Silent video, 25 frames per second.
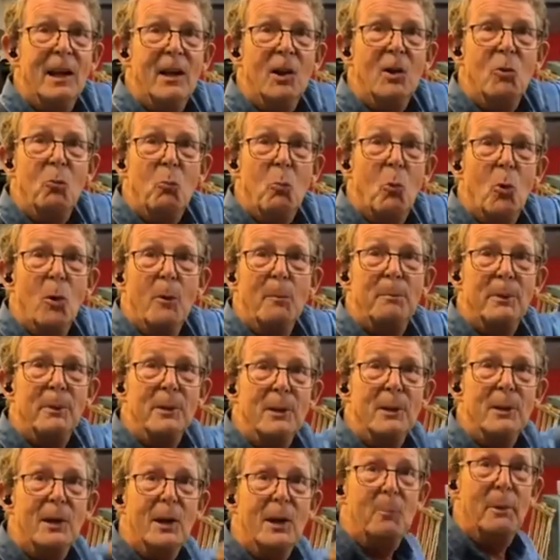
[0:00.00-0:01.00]
that'll work a
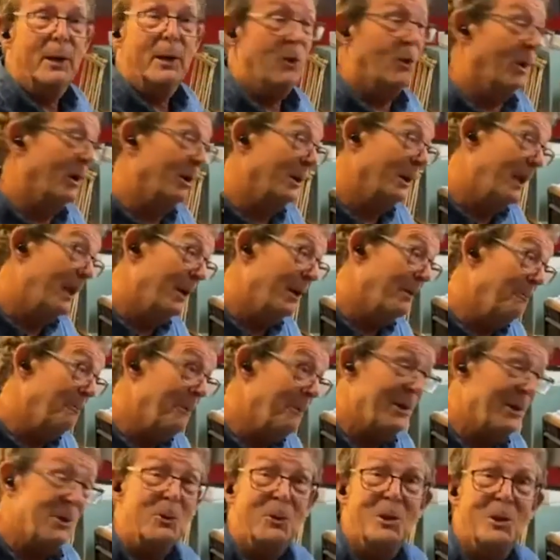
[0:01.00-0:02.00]
little bit, or a little of
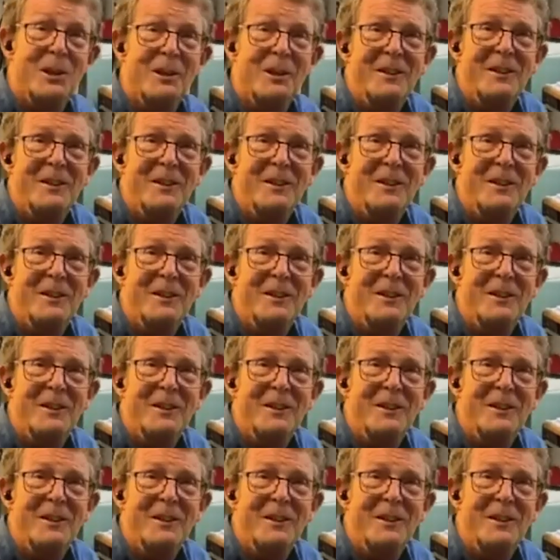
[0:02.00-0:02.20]
both.